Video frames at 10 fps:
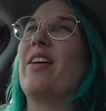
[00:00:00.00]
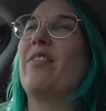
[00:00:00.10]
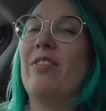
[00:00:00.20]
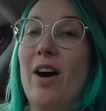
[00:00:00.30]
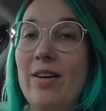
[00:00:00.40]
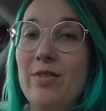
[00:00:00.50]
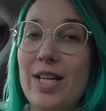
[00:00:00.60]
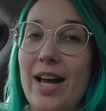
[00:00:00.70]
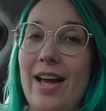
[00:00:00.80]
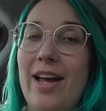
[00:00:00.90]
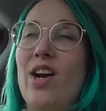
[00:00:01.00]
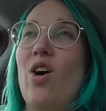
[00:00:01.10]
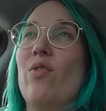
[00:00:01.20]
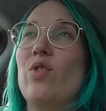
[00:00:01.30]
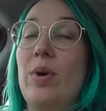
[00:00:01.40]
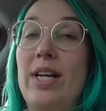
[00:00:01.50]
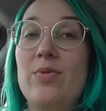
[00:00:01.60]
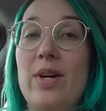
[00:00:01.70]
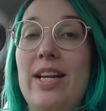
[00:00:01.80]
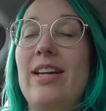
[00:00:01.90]
the final day of
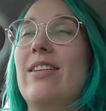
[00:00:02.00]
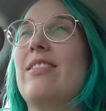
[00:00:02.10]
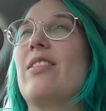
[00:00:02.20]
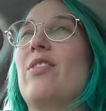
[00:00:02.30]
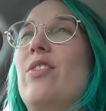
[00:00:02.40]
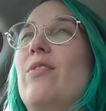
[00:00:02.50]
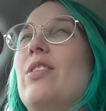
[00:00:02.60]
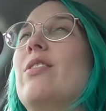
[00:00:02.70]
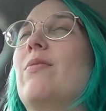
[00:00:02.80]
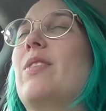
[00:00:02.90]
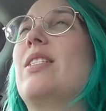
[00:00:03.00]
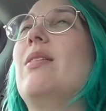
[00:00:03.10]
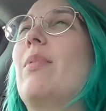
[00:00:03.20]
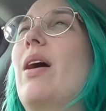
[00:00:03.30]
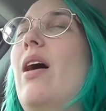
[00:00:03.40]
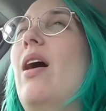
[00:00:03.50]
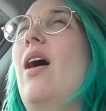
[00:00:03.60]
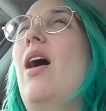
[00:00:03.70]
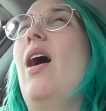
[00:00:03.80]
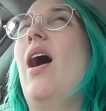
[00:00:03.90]
2020, it's the 31st of December.
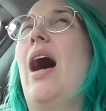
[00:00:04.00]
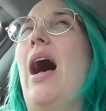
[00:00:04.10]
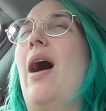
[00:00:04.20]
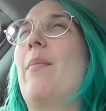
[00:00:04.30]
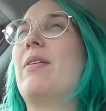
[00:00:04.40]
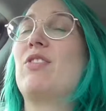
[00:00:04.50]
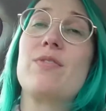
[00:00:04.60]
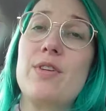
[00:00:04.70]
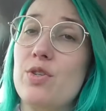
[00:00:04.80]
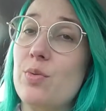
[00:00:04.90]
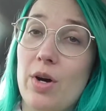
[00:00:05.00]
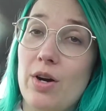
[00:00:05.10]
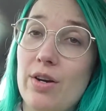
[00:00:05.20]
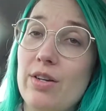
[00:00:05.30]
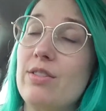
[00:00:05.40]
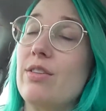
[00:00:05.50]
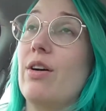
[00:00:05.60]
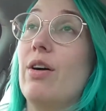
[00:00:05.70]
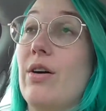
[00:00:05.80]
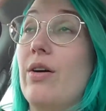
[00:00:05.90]
I've just finished work,
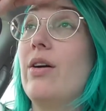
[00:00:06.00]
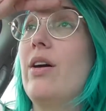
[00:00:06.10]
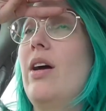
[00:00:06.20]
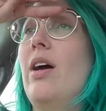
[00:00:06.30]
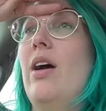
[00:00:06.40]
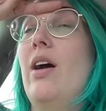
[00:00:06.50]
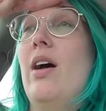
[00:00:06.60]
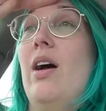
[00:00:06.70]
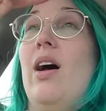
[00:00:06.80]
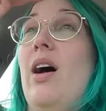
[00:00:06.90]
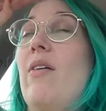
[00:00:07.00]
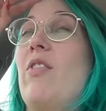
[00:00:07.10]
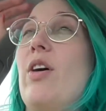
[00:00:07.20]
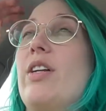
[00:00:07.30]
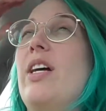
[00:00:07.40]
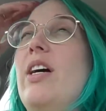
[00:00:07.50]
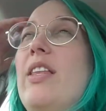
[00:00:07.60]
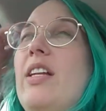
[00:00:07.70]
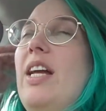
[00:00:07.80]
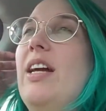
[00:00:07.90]
so got
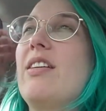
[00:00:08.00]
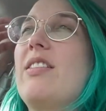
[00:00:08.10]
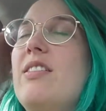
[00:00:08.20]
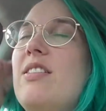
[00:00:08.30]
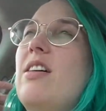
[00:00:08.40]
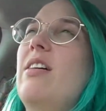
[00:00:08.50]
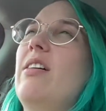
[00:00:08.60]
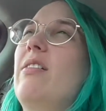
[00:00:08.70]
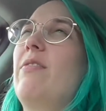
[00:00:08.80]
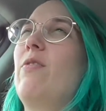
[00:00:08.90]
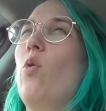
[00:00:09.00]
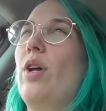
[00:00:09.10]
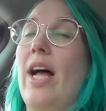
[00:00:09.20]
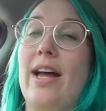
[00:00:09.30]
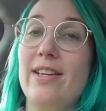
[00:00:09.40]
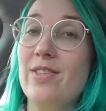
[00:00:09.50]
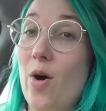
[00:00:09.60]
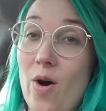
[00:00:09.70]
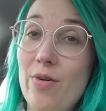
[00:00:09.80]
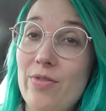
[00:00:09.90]
the next 4 days
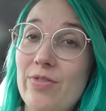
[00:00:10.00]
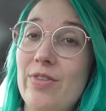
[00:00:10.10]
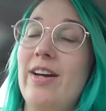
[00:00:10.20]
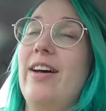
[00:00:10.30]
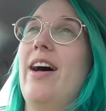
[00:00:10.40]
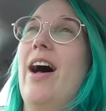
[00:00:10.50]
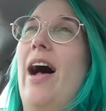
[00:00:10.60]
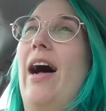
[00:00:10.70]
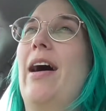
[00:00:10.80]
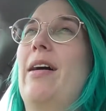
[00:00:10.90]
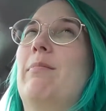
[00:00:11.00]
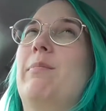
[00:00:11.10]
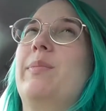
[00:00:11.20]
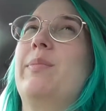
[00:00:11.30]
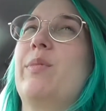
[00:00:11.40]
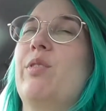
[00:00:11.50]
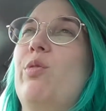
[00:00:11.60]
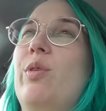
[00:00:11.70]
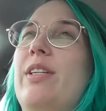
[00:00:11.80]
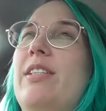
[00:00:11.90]
off
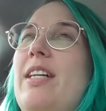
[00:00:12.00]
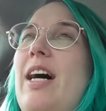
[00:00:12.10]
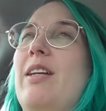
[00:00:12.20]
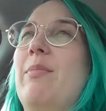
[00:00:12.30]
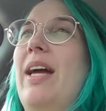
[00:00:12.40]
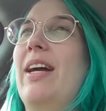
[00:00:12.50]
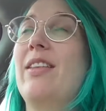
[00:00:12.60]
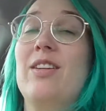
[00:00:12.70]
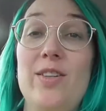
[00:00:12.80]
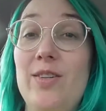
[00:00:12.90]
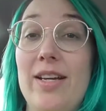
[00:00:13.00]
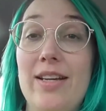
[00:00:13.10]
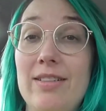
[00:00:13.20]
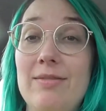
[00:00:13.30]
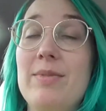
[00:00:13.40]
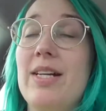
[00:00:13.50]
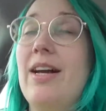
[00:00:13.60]
before starting back in the new year.